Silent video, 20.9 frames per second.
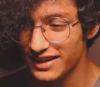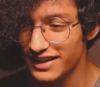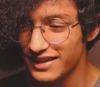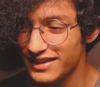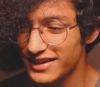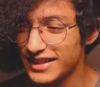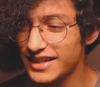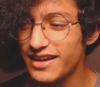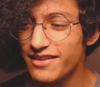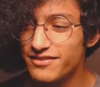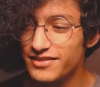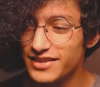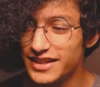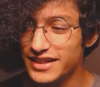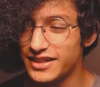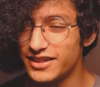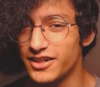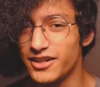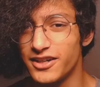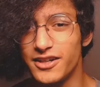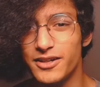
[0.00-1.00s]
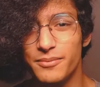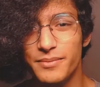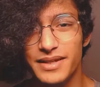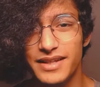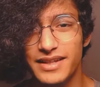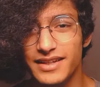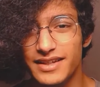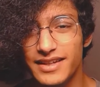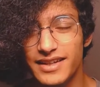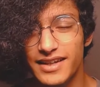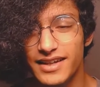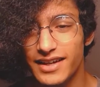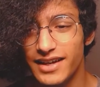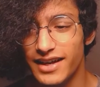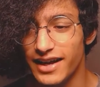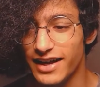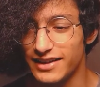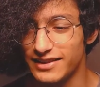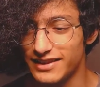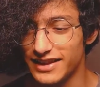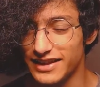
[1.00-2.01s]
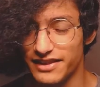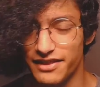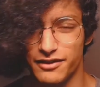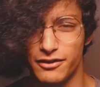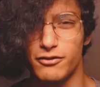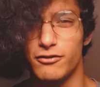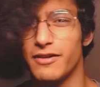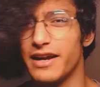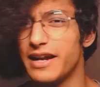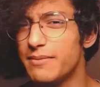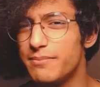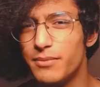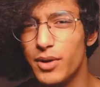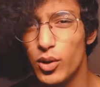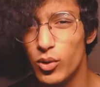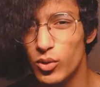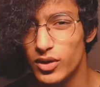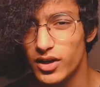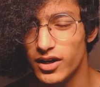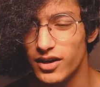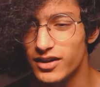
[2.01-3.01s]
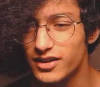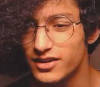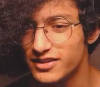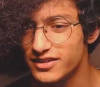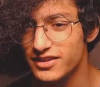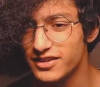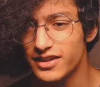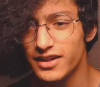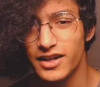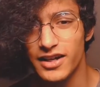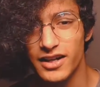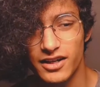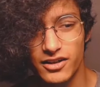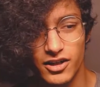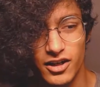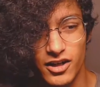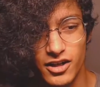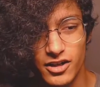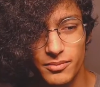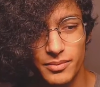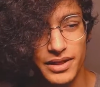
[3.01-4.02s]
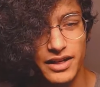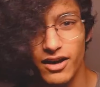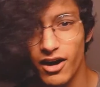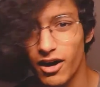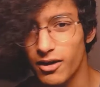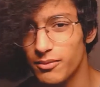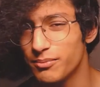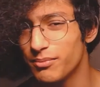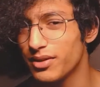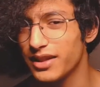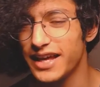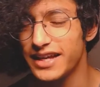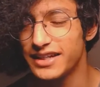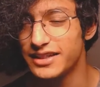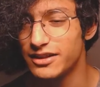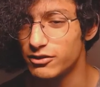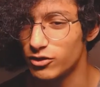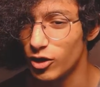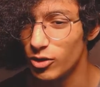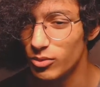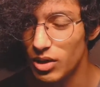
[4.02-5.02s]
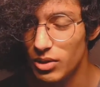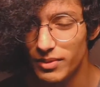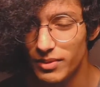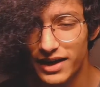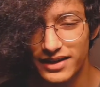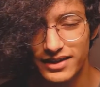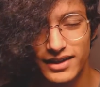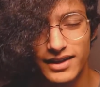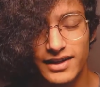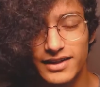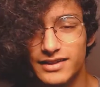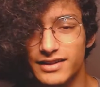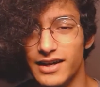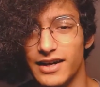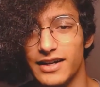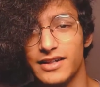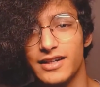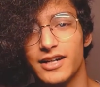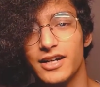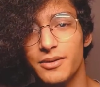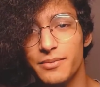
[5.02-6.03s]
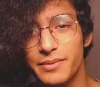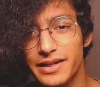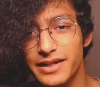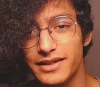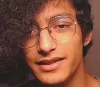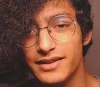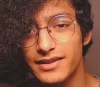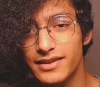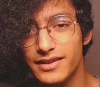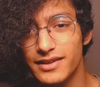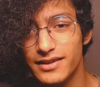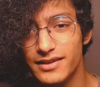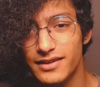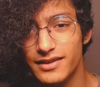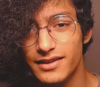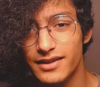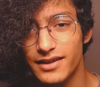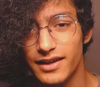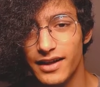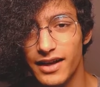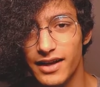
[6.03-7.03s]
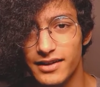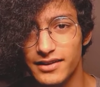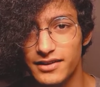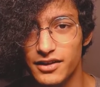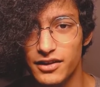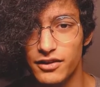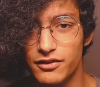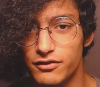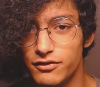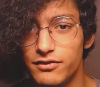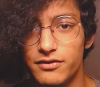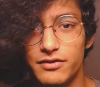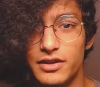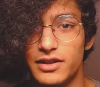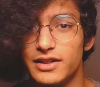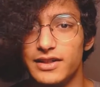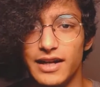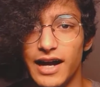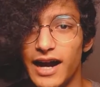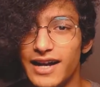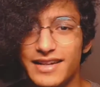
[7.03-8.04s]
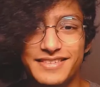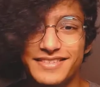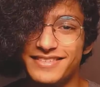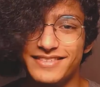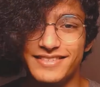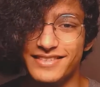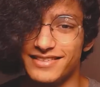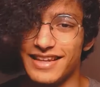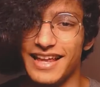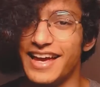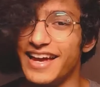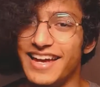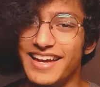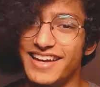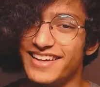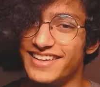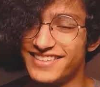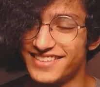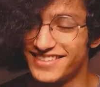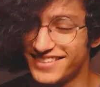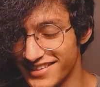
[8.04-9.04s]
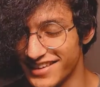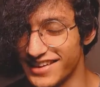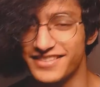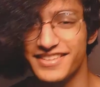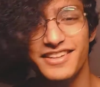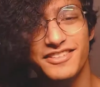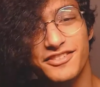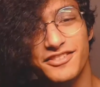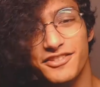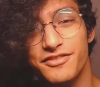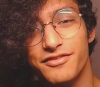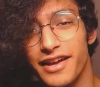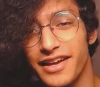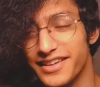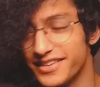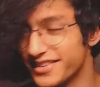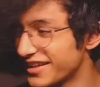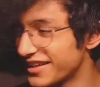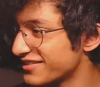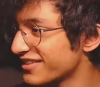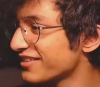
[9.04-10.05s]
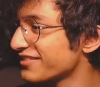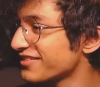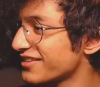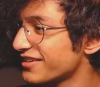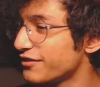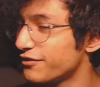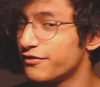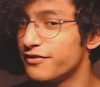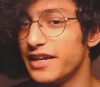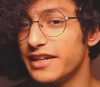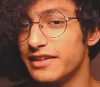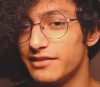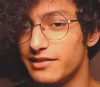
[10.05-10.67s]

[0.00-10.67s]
Like, you have like Kirby and like the Rainbow Curse, Kirby on Planet Robobot. Nah, Kirby and the Forgotten Land. That sounds fake. That sounds like a fake